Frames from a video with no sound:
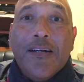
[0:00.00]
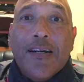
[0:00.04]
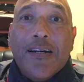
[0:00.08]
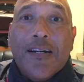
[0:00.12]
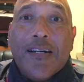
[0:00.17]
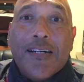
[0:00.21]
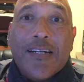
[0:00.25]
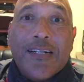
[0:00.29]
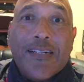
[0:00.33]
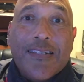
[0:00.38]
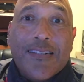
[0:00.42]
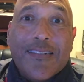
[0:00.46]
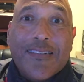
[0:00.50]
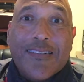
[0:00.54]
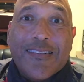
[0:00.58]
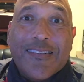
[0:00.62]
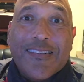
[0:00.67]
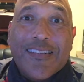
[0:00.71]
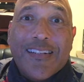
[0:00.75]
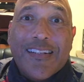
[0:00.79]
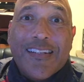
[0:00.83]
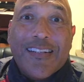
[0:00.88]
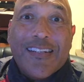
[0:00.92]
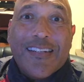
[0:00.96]
Uh,
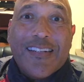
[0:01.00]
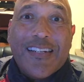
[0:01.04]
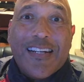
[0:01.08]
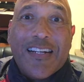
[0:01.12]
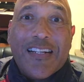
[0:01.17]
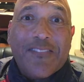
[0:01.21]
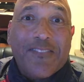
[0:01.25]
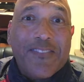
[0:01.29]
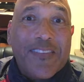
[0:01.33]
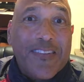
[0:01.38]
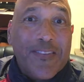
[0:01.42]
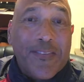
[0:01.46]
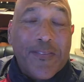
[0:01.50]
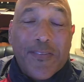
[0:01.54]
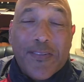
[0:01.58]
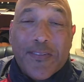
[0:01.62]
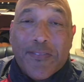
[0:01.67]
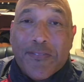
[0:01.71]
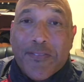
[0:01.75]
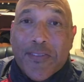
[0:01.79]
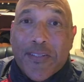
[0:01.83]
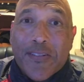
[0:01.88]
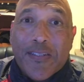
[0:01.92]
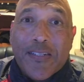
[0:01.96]
I went through
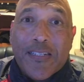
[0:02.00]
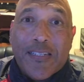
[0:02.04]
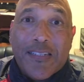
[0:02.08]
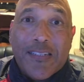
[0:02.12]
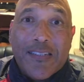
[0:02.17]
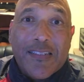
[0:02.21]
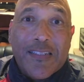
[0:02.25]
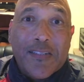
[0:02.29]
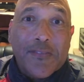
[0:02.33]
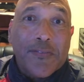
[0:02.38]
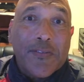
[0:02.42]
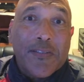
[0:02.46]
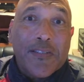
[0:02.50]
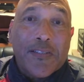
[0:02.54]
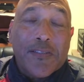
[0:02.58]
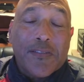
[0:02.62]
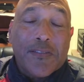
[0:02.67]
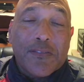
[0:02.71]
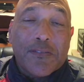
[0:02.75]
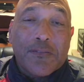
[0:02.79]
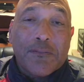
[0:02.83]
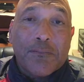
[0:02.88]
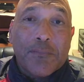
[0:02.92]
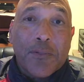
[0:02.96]
a very
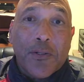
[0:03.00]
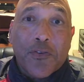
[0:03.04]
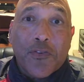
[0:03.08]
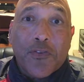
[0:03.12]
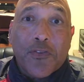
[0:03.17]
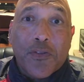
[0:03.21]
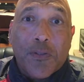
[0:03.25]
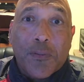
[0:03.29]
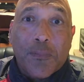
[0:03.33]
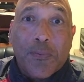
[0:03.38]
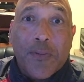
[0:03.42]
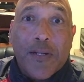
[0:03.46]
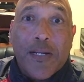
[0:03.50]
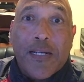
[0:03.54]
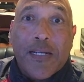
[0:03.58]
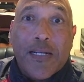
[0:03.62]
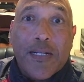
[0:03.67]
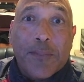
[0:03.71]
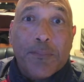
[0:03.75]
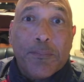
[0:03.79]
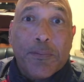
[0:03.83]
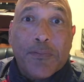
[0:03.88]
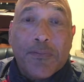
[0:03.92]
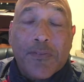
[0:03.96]
difficult personal
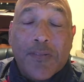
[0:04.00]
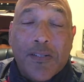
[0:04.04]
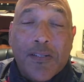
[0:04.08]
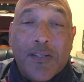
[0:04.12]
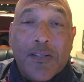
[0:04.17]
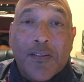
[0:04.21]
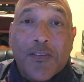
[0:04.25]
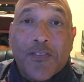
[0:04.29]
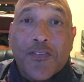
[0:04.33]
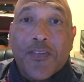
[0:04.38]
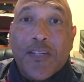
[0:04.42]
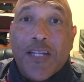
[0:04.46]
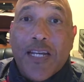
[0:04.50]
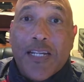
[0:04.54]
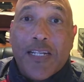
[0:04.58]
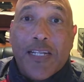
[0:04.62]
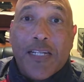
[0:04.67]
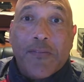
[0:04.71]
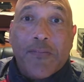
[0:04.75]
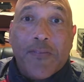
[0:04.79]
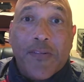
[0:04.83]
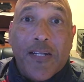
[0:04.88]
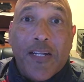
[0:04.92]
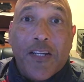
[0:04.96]
breakup of a long
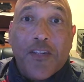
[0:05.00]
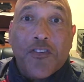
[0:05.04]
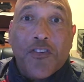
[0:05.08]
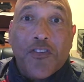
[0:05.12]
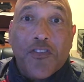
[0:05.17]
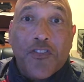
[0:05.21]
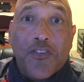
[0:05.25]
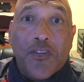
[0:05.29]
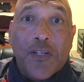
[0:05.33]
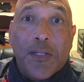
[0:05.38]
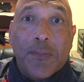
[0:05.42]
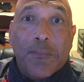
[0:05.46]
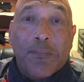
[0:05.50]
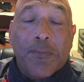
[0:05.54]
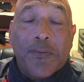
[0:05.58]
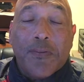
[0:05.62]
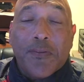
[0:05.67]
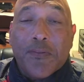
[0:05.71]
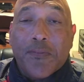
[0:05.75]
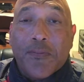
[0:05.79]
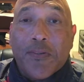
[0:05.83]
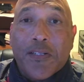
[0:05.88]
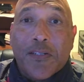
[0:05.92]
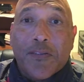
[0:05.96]
standing relationship
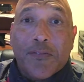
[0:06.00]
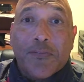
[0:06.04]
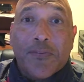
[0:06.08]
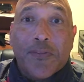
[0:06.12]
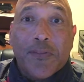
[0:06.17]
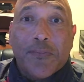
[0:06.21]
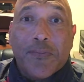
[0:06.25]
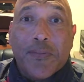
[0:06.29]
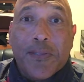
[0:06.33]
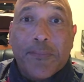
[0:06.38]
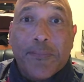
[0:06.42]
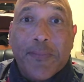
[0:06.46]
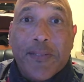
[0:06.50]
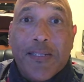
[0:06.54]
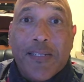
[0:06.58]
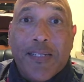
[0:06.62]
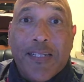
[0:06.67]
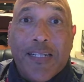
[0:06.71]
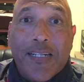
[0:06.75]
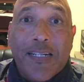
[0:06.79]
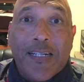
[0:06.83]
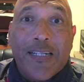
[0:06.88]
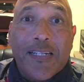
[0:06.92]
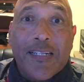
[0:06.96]
with a wonderful woman
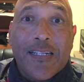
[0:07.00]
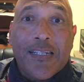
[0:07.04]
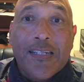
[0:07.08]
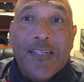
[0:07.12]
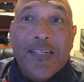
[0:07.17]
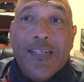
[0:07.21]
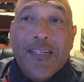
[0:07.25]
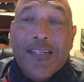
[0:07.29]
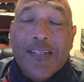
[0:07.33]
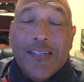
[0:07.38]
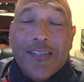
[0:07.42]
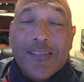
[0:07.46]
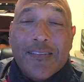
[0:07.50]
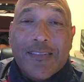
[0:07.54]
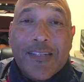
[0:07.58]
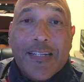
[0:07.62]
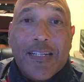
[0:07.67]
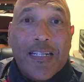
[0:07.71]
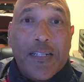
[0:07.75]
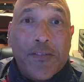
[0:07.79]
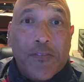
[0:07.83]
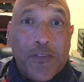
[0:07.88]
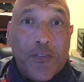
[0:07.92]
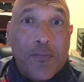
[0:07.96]
that I
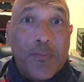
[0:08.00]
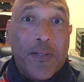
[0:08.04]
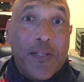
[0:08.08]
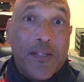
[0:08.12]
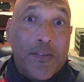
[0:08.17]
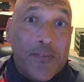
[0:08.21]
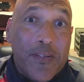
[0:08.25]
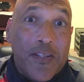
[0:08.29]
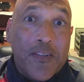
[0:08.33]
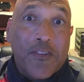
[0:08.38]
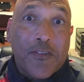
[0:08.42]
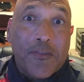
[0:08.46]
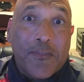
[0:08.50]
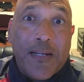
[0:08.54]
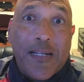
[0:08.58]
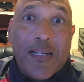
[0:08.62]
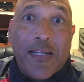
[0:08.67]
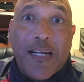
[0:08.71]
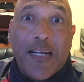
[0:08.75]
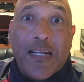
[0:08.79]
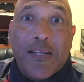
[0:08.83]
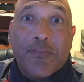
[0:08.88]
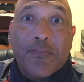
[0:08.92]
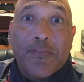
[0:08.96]
thought I would spend the rest of my
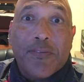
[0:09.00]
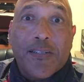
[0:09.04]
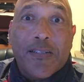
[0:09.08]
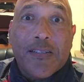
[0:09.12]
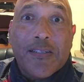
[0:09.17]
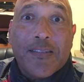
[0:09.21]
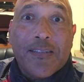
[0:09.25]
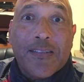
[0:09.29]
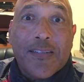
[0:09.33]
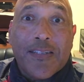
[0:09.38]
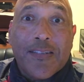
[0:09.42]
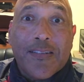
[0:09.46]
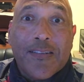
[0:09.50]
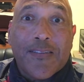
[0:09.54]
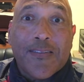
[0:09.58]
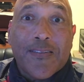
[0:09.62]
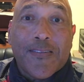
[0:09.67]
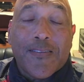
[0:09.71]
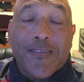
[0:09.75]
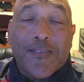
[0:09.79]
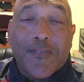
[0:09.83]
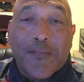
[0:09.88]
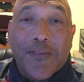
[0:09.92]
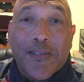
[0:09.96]
life with, and
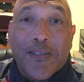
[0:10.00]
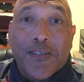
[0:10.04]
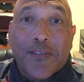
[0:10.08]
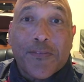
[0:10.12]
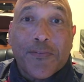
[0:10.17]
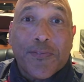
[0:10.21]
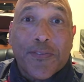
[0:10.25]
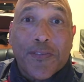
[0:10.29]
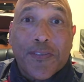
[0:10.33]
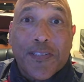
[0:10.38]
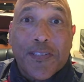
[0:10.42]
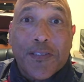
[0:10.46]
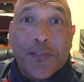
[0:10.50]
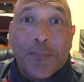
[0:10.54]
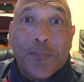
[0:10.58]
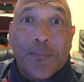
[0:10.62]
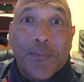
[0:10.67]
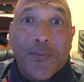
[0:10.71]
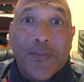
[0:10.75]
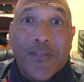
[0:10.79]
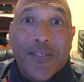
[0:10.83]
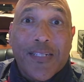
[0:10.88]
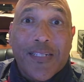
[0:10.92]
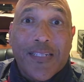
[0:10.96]
her wonderful little
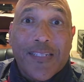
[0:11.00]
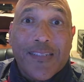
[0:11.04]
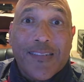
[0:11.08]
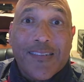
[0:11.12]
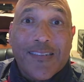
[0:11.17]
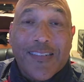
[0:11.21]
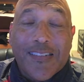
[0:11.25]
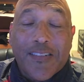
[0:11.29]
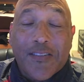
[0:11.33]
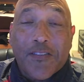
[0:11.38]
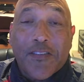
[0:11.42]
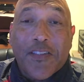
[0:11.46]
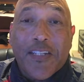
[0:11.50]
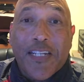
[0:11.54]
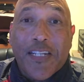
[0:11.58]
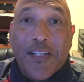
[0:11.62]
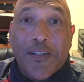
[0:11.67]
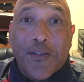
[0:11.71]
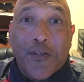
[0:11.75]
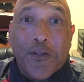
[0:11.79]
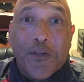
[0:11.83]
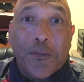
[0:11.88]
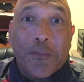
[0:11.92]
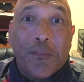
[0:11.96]
boy, little 10
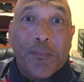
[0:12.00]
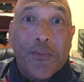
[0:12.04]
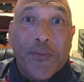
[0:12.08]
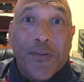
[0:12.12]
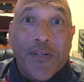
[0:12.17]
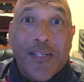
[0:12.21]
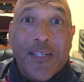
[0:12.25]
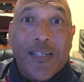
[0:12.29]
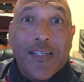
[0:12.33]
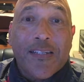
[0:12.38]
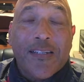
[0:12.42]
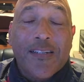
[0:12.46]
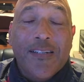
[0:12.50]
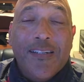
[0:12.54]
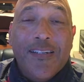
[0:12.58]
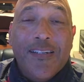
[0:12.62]
year old boy,